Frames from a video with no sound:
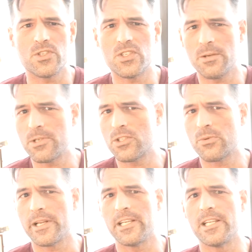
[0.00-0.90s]
subject to
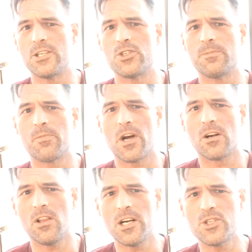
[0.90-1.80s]
regulation
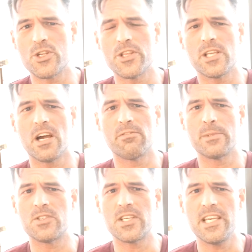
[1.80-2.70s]
are larger than the
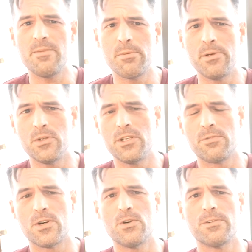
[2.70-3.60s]
government's capability
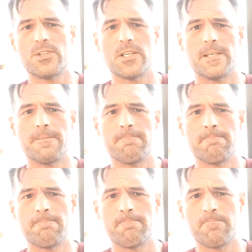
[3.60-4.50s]
for oversight.
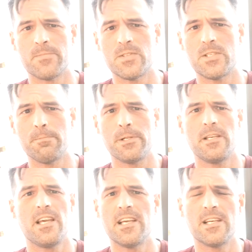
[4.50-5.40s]

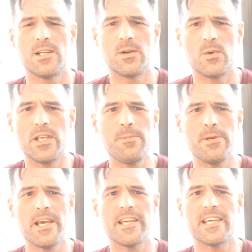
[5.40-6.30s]
Simply,
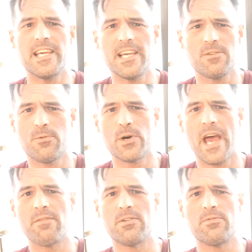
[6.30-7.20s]
EPA can't afford to
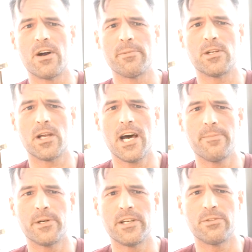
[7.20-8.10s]
have an environmental
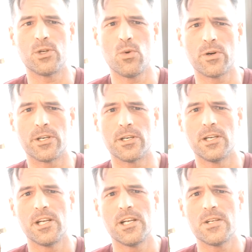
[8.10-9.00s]
cop on every corner,
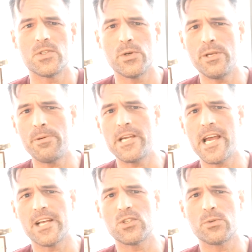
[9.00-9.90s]
so EPA
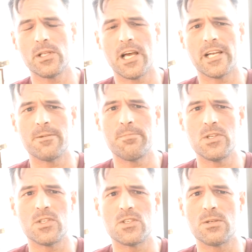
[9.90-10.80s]
has to rely on
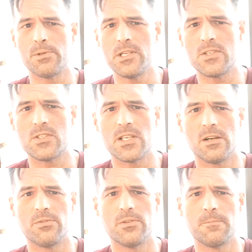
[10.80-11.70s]
business to police
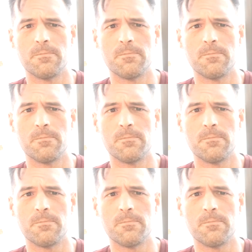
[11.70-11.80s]
itself.